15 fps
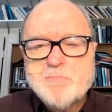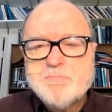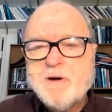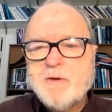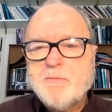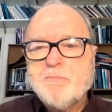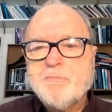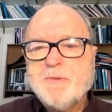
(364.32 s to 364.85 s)

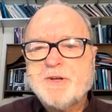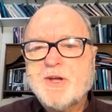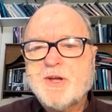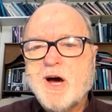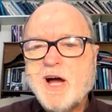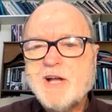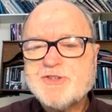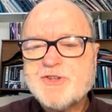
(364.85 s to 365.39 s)
But
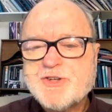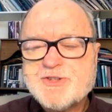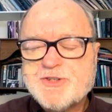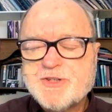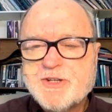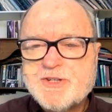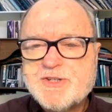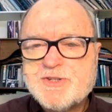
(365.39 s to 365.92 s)

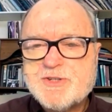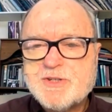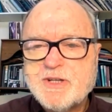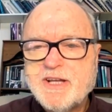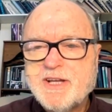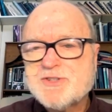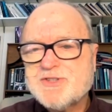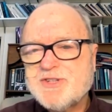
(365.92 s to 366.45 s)
consciousness
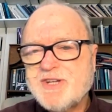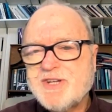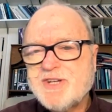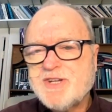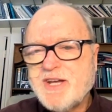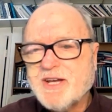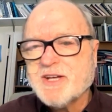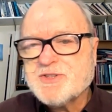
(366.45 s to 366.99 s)

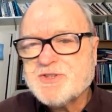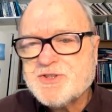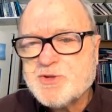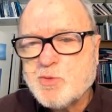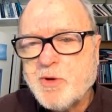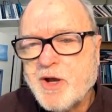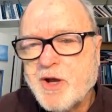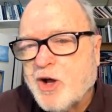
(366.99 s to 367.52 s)

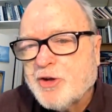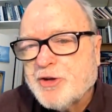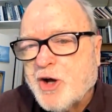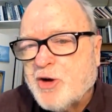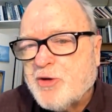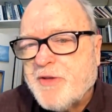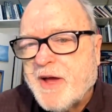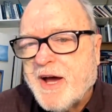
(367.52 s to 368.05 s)
exists. We all
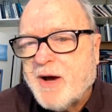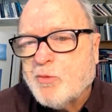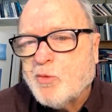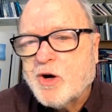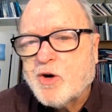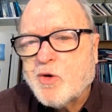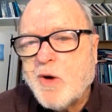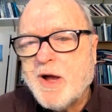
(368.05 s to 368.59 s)
know that.
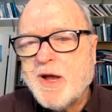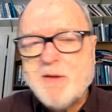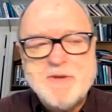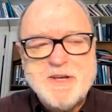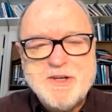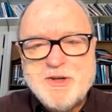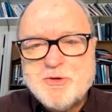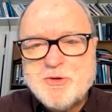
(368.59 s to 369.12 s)

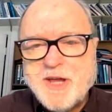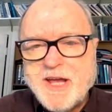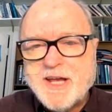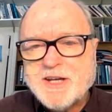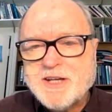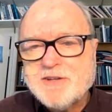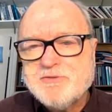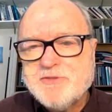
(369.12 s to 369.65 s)
You
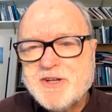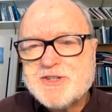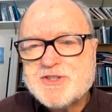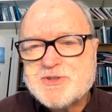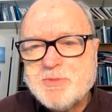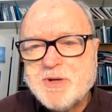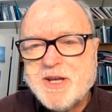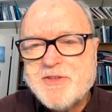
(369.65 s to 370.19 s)
can't
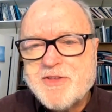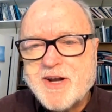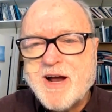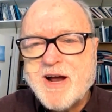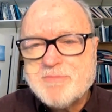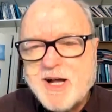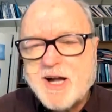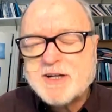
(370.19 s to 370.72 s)
convince me that
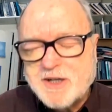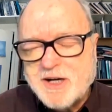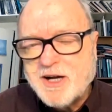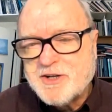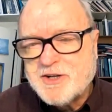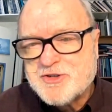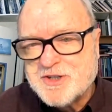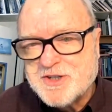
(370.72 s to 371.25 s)
I'm not
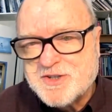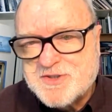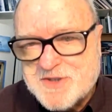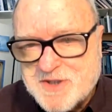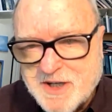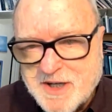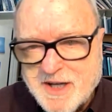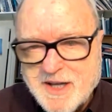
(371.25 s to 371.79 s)

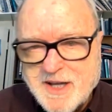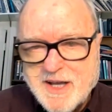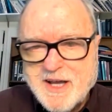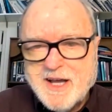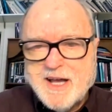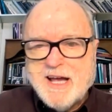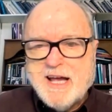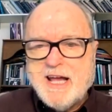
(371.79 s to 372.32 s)
conscious.
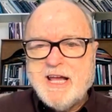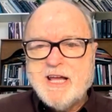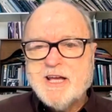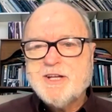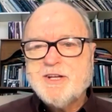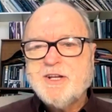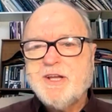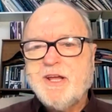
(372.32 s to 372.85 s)

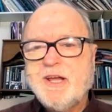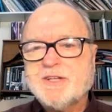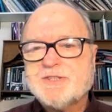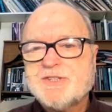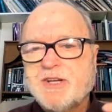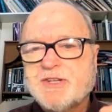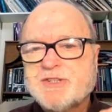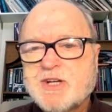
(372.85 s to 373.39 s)
And
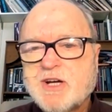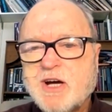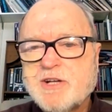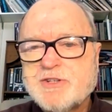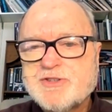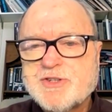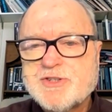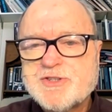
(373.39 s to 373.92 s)
since
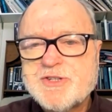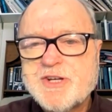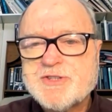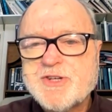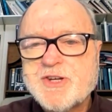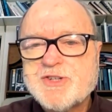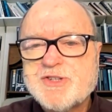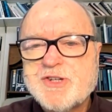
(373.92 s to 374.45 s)

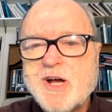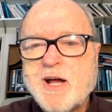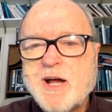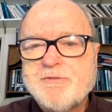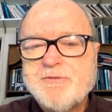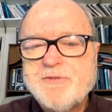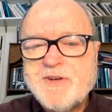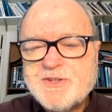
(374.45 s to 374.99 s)
consciousness is
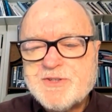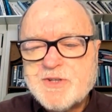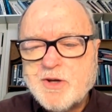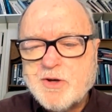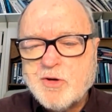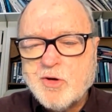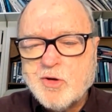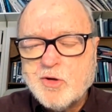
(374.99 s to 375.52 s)
not
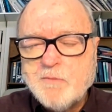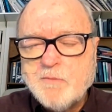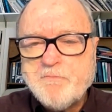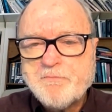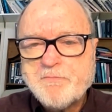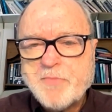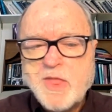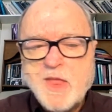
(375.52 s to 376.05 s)
physical,
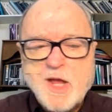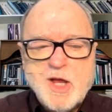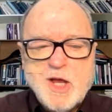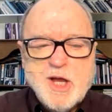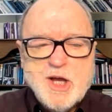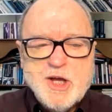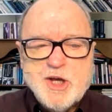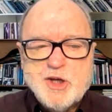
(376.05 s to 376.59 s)

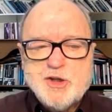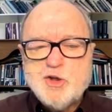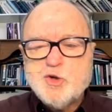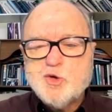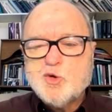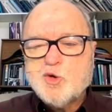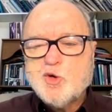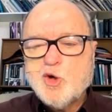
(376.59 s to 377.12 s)

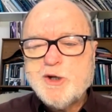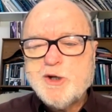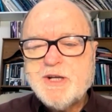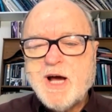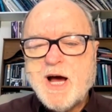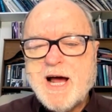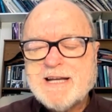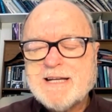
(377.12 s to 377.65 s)
you could
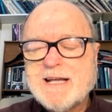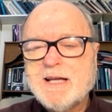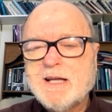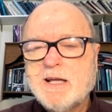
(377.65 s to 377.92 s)
not